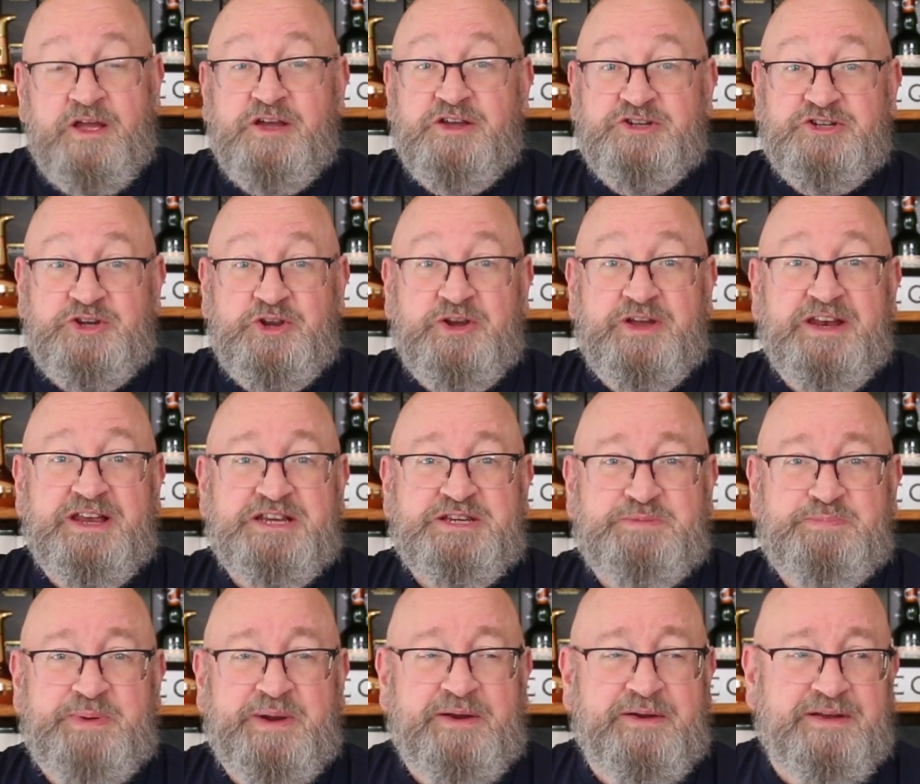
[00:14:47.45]
So you can
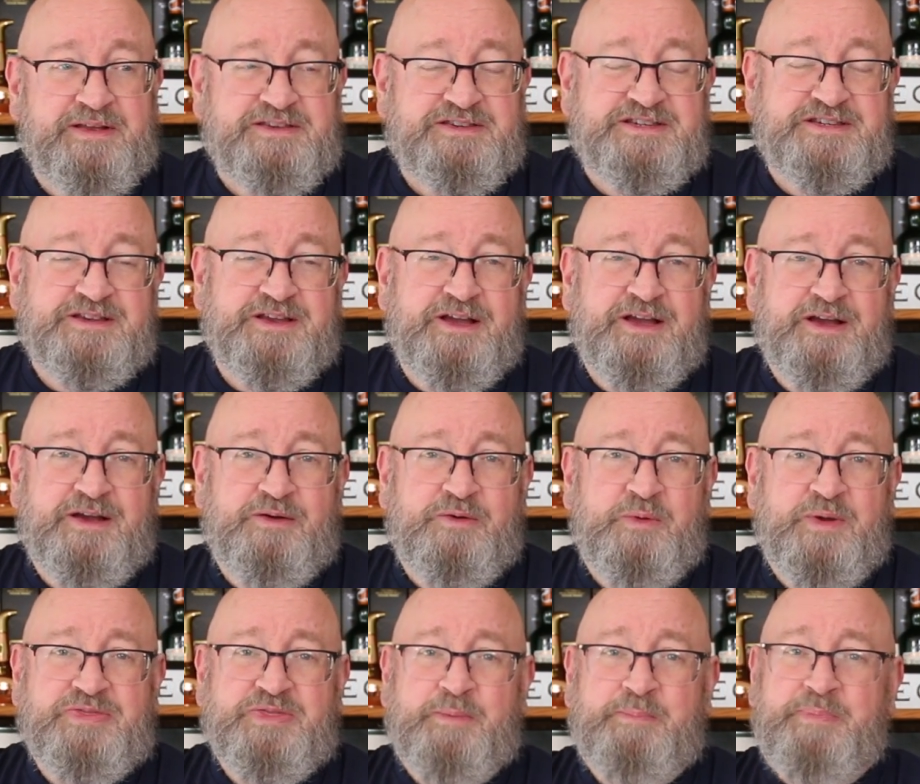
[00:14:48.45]
experience uh,
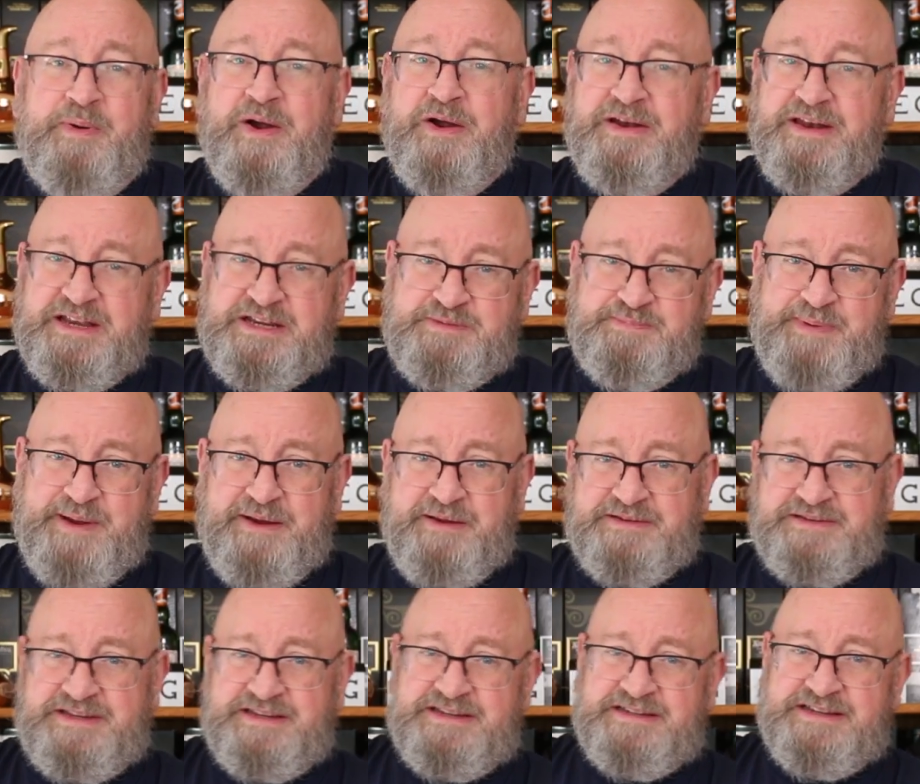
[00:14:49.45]
what the barley
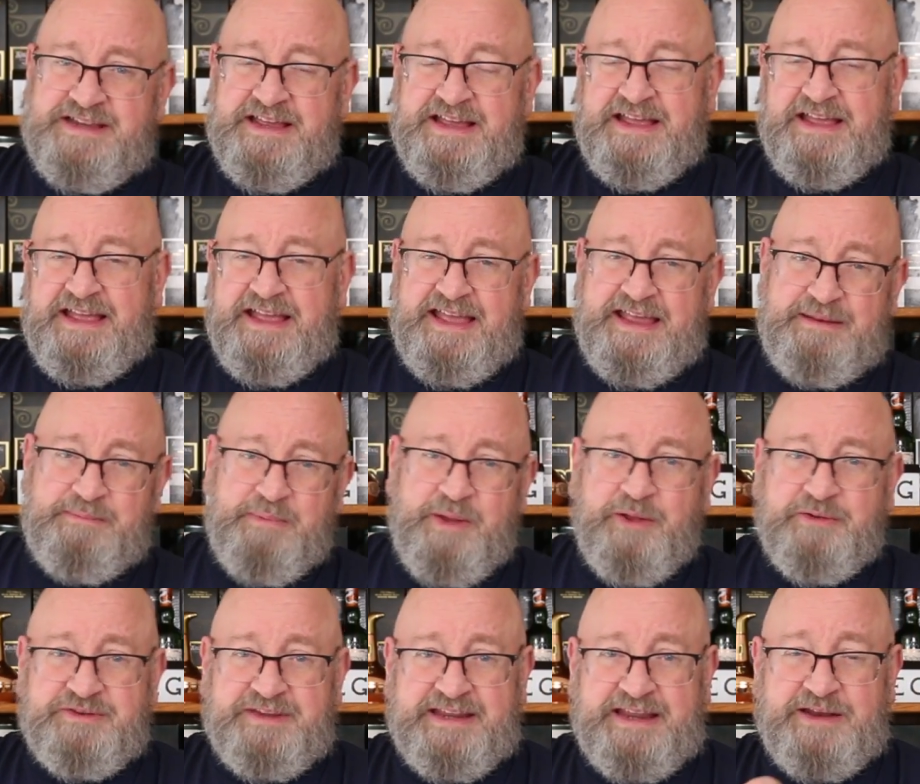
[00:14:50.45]
experience is in
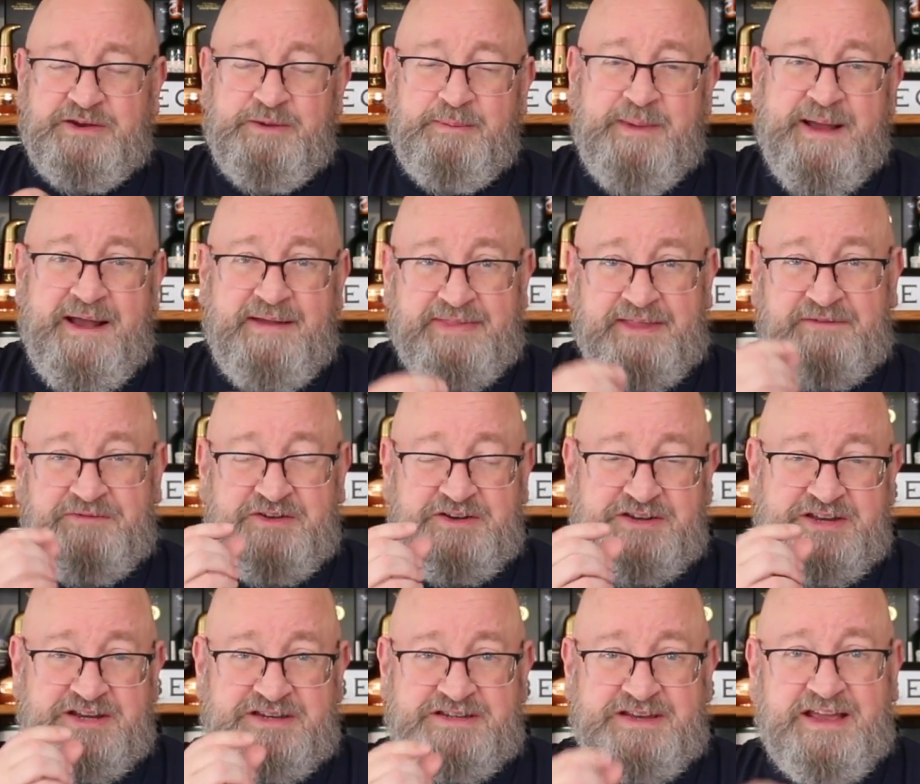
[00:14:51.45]
malting in your mouth if you
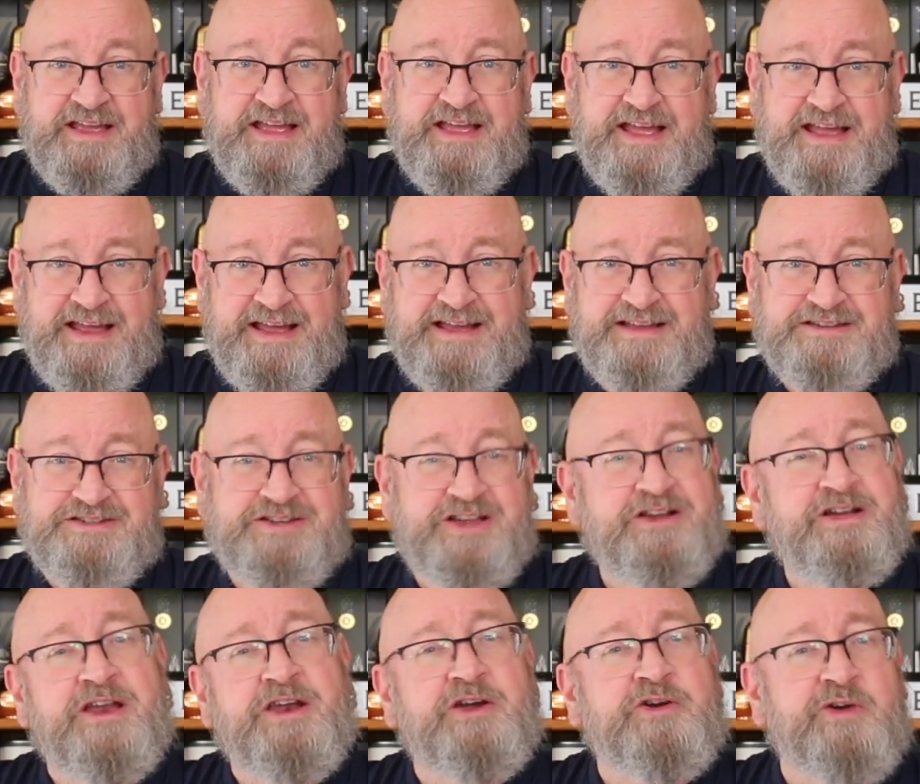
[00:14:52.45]
just uh,
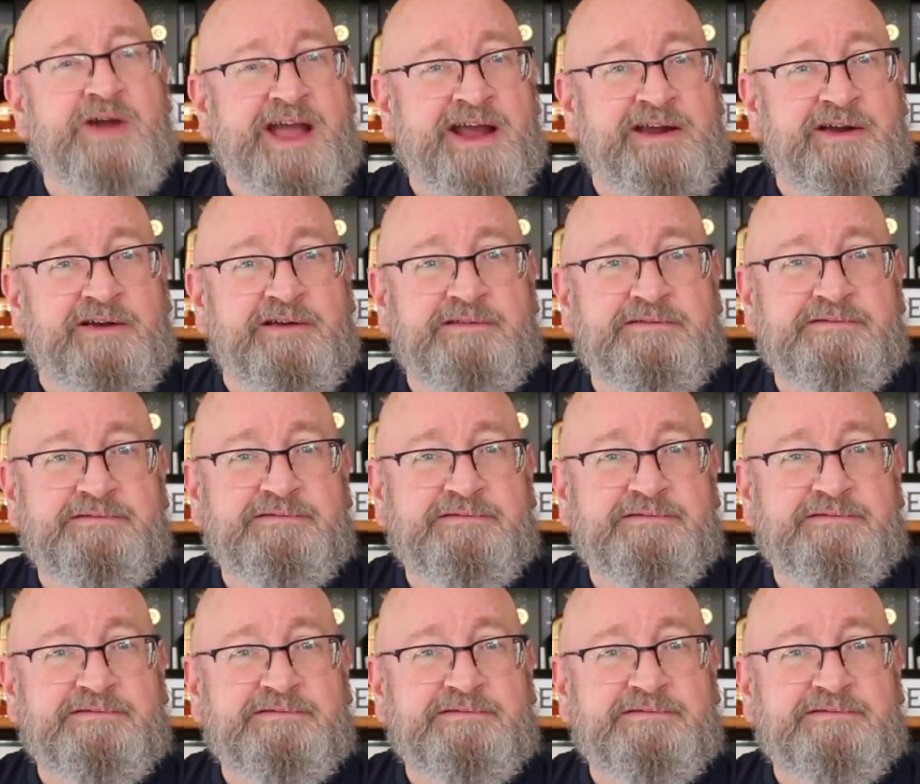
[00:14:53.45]
suck on a cracker.